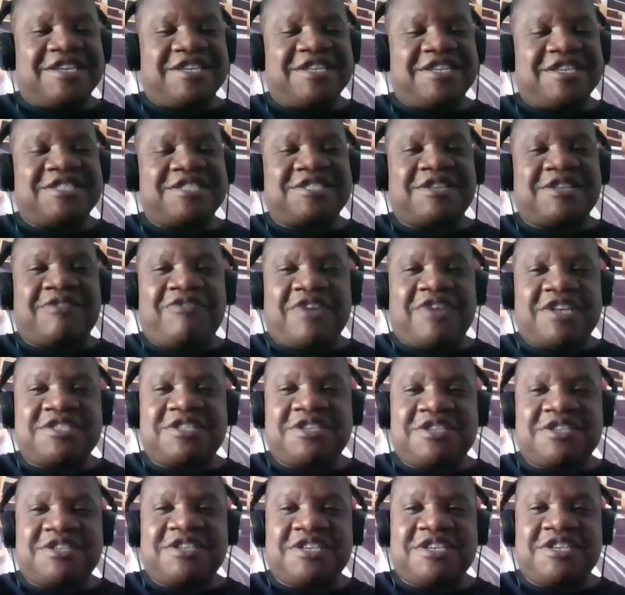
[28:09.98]

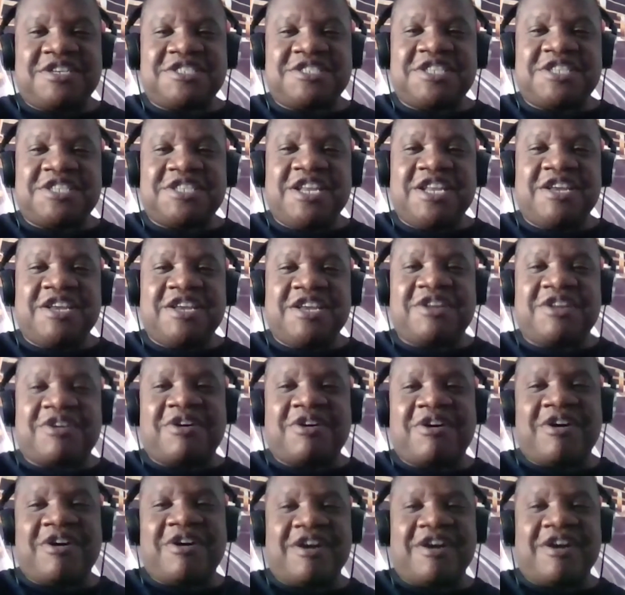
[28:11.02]
Sylvester is sitting in the
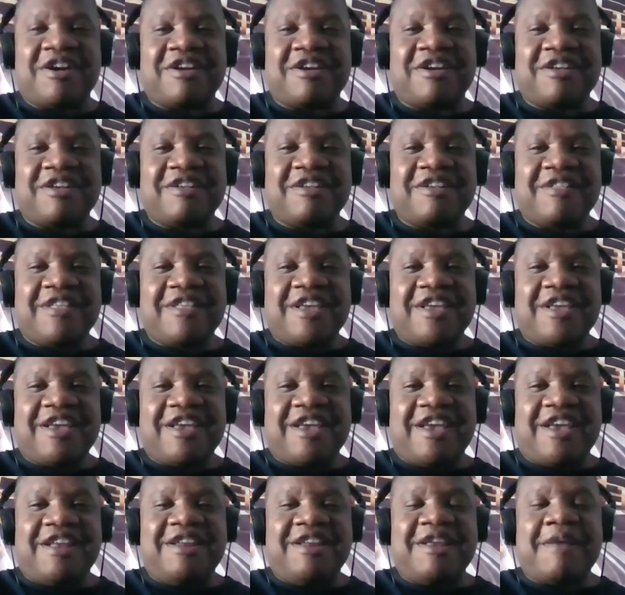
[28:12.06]
car,
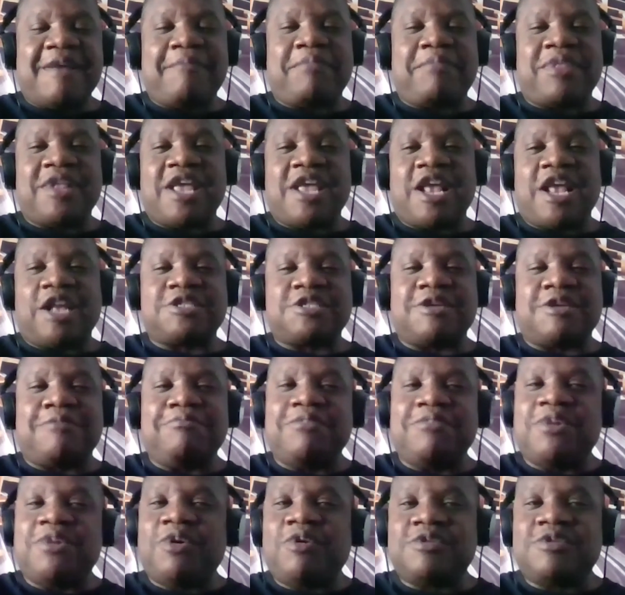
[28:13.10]
and they're playing some
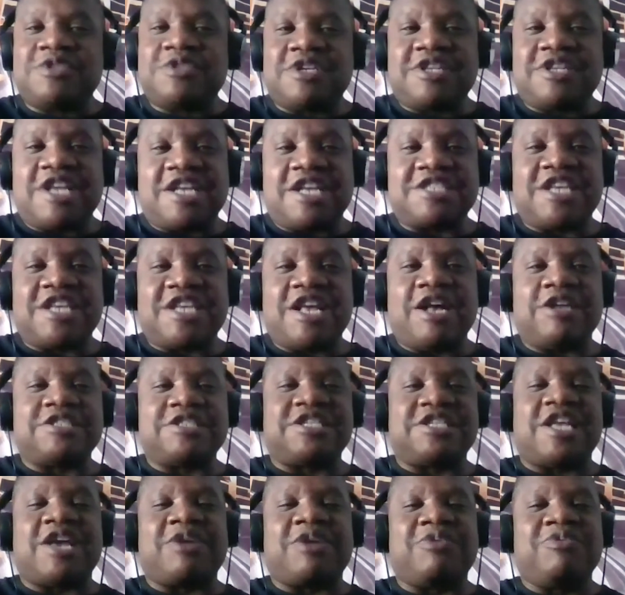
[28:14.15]
music that sounds
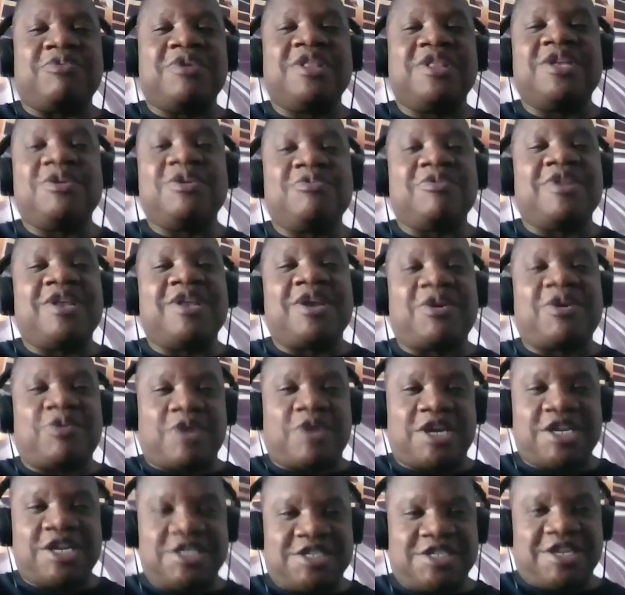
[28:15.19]
like really, really
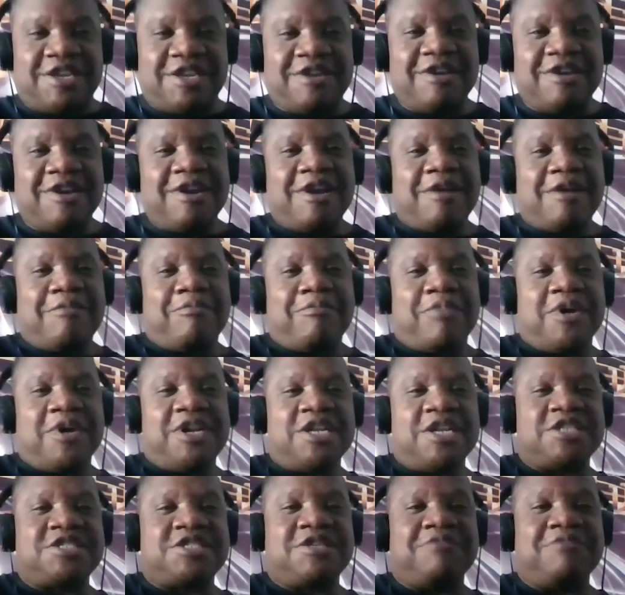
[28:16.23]
crazy, but
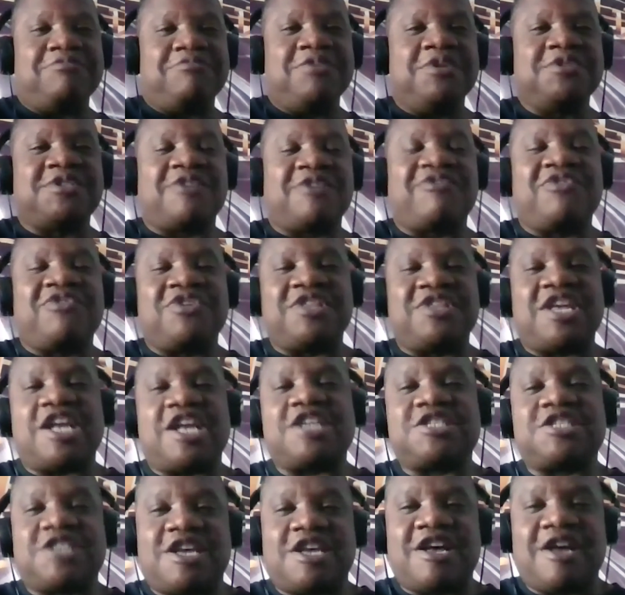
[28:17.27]
it's the music for that
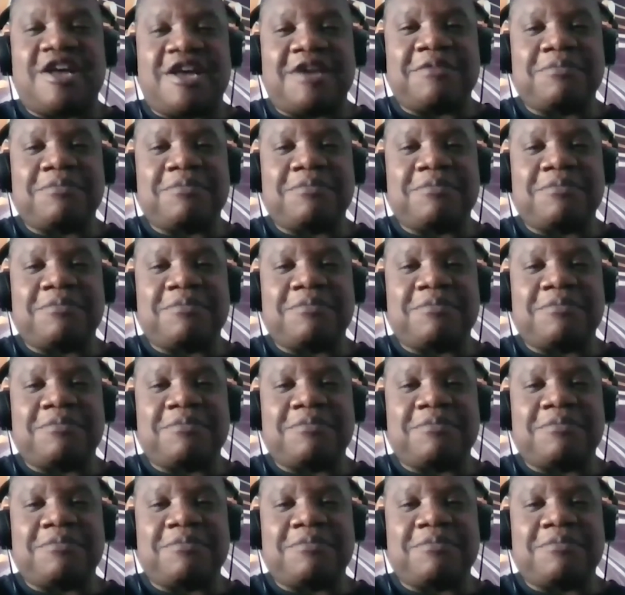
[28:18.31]
time.